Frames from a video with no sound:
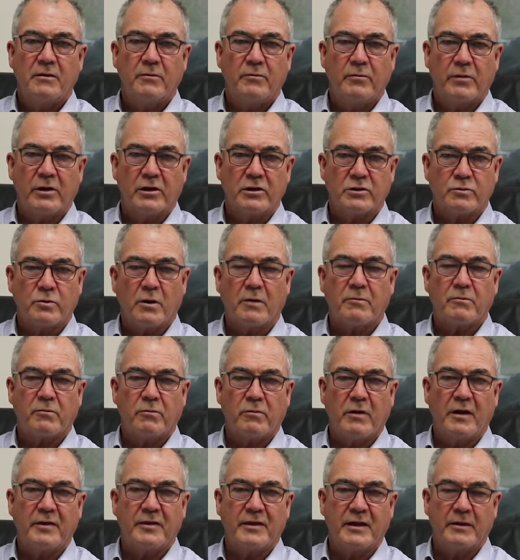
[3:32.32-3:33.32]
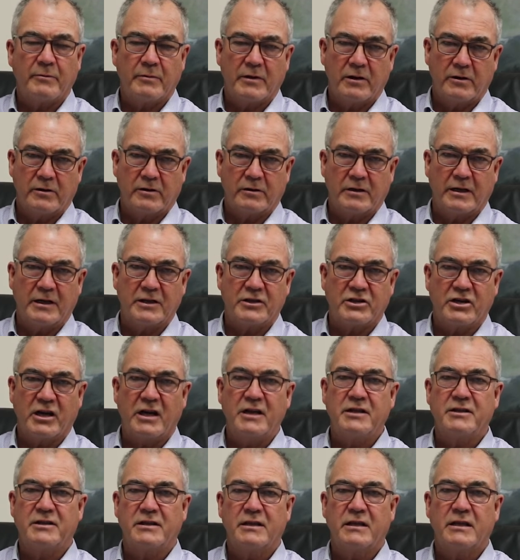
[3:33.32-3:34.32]
because one thing we're looking at
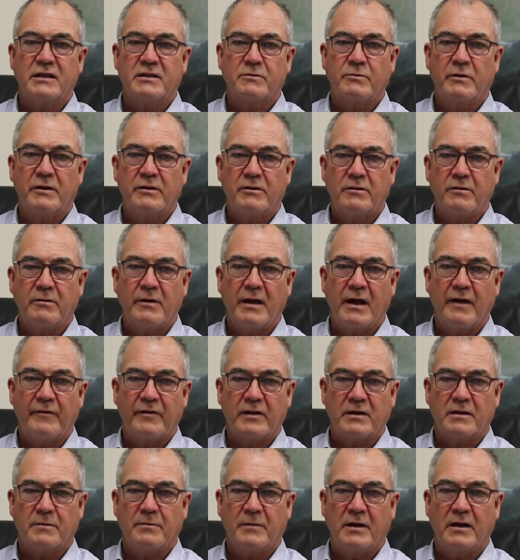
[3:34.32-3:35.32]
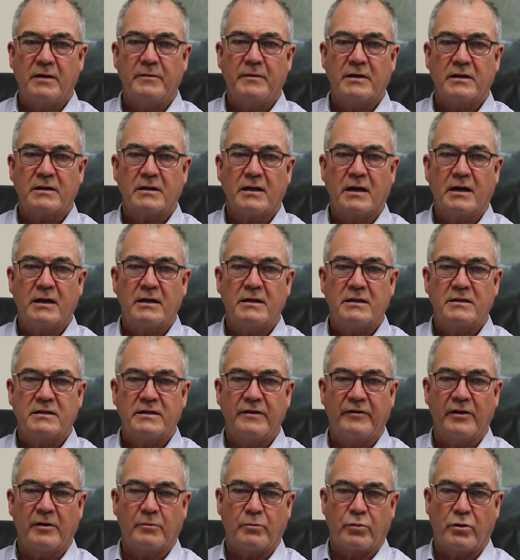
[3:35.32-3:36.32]
changing is we do have at the moment a
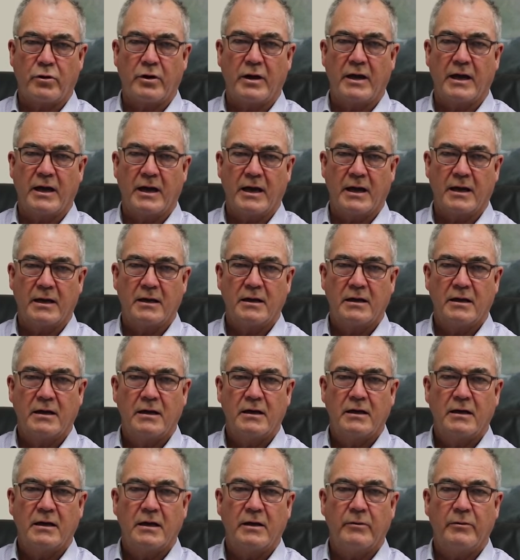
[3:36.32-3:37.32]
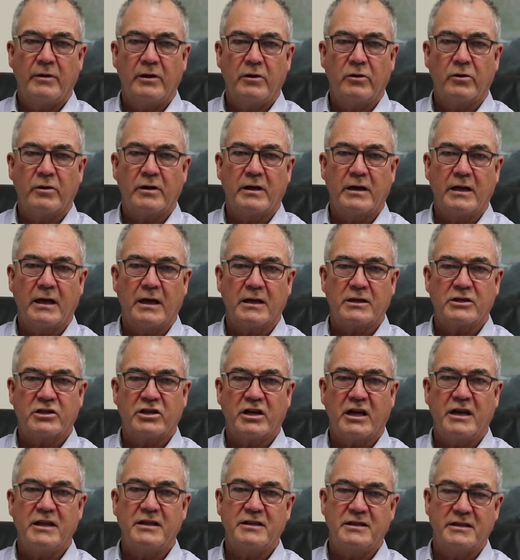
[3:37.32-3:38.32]
civic prayer. We're looking at
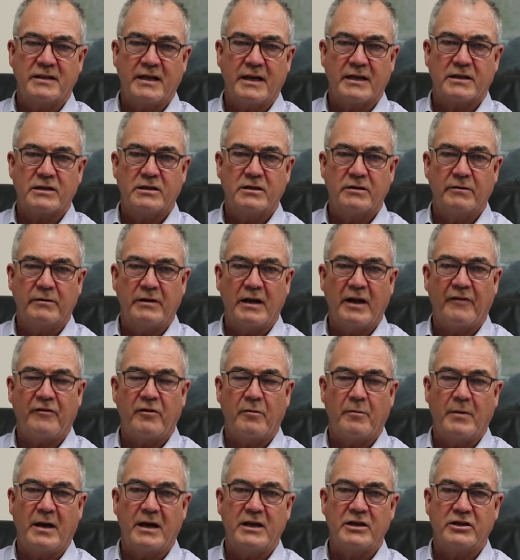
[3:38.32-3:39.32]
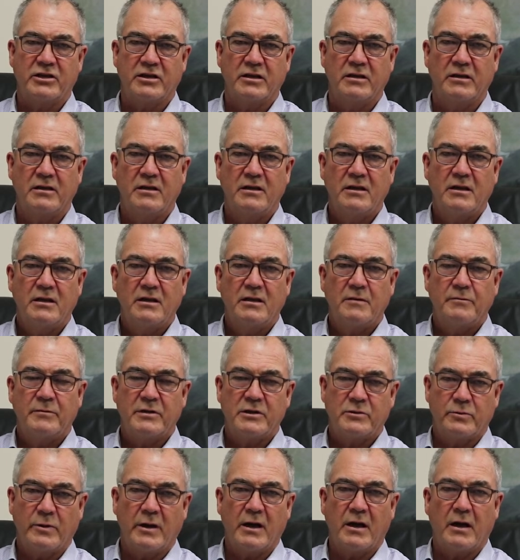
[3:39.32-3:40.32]
changing that to an affirmation,
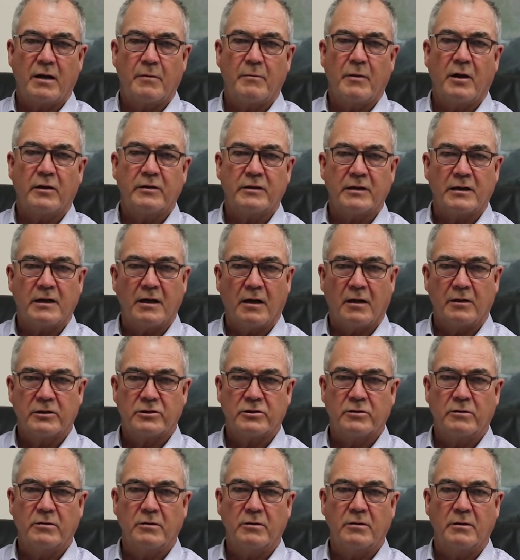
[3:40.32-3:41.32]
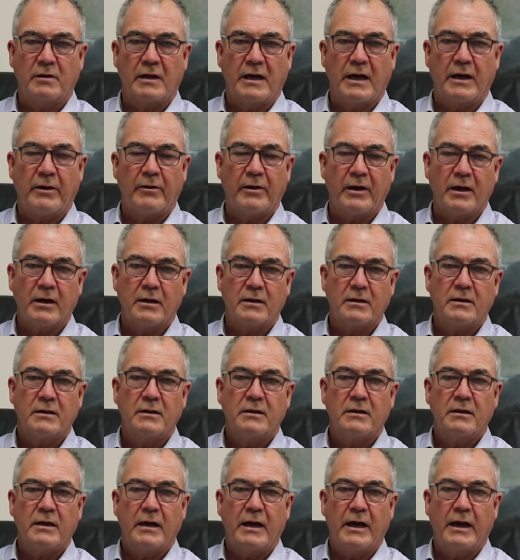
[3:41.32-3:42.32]
because we are a multicultural area,
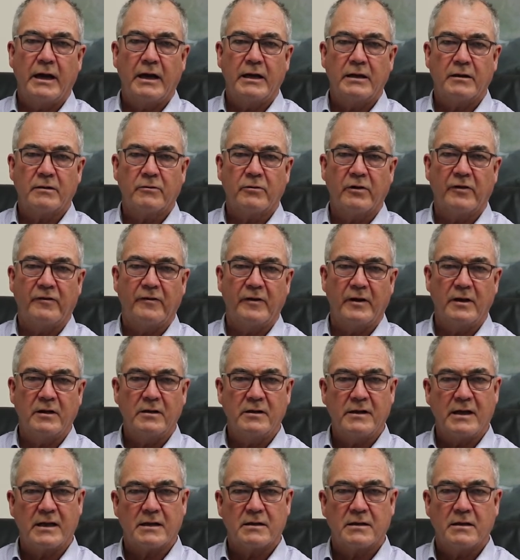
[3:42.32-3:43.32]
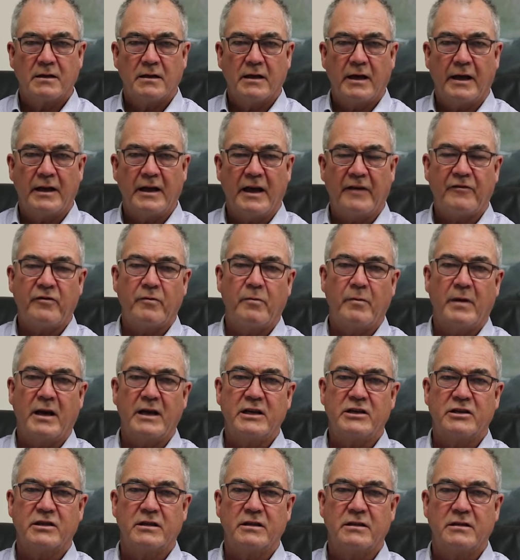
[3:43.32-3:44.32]
and we feel that an
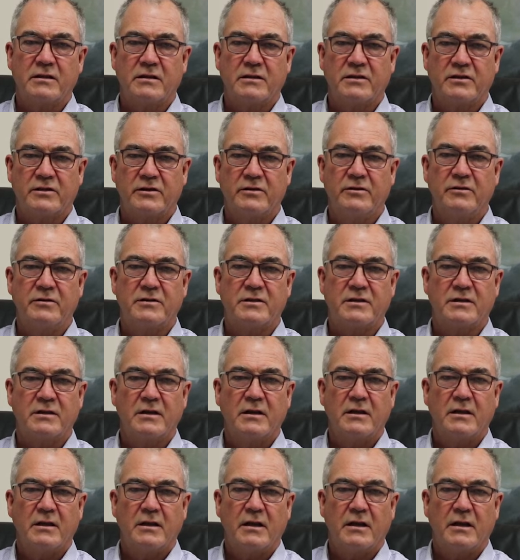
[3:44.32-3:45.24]
affirmation suits